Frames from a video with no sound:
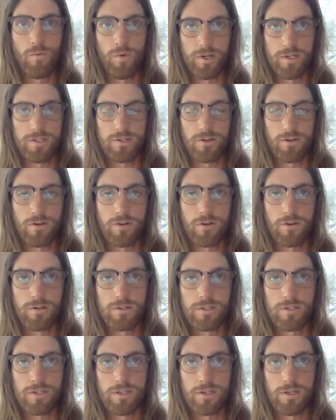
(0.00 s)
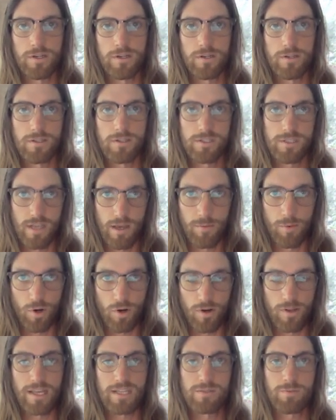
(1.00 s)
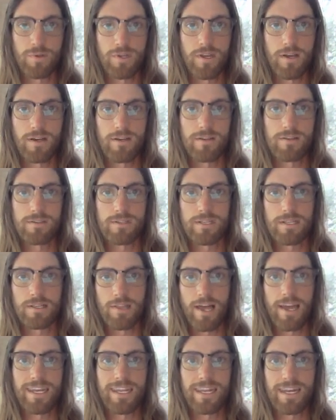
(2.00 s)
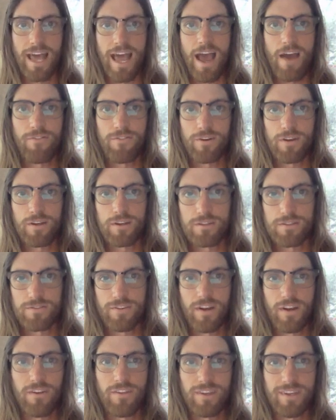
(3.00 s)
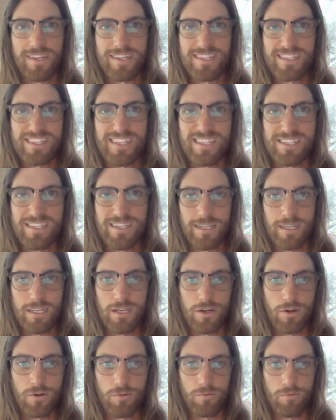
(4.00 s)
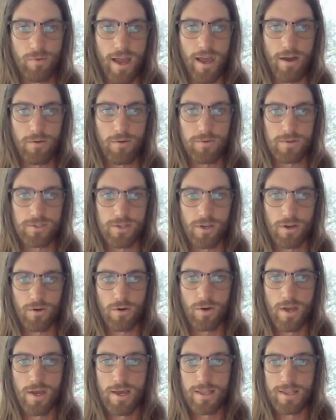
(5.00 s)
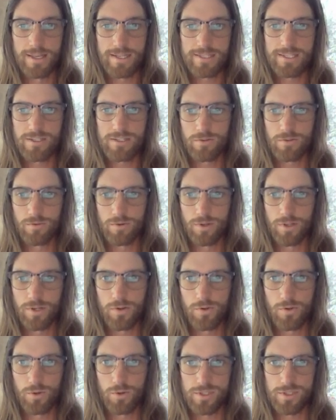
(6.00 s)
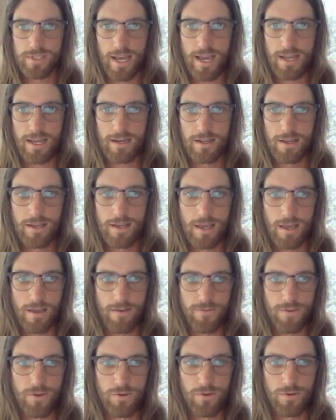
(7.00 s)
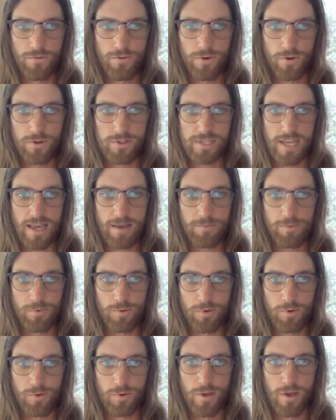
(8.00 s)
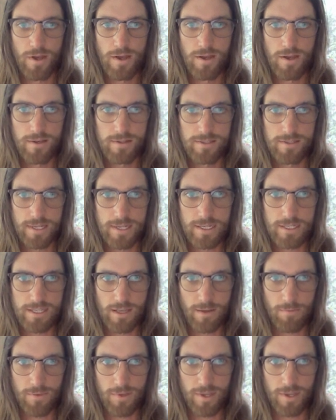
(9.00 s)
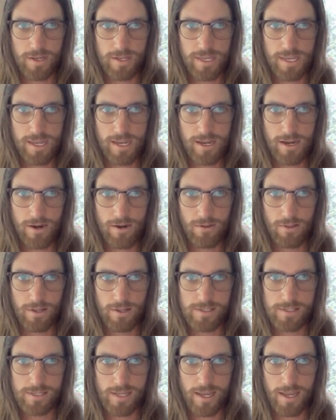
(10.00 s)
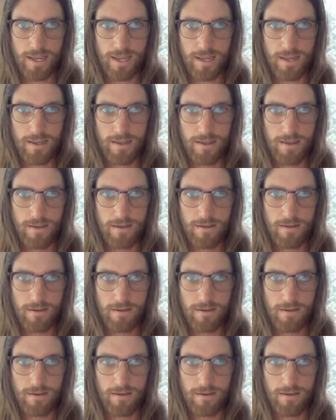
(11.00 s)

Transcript: winter to summer, and that's because the lightning in Africa is fairly consistent year round. So this is a really cool site. If you, for example, see something here, let's say